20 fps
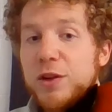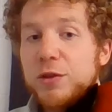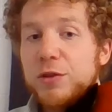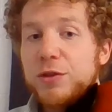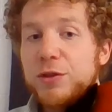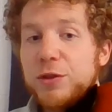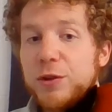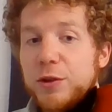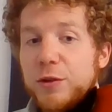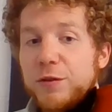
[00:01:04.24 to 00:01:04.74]
your
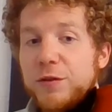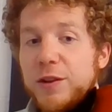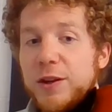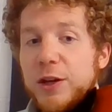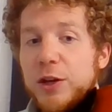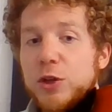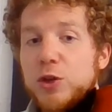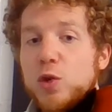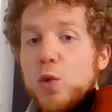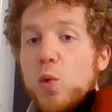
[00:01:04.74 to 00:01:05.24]
third
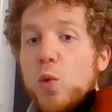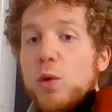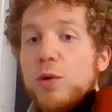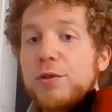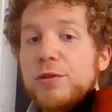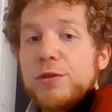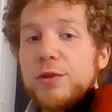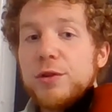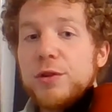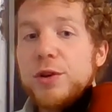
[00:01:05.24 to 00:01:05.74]
finger
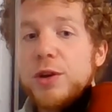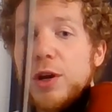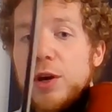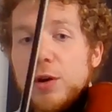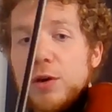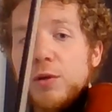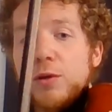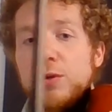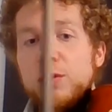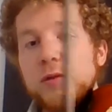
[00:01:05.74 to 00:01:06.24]
towards your
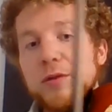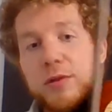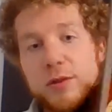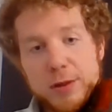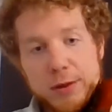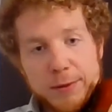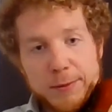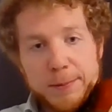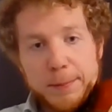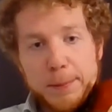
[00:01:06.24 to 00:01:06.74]
nose.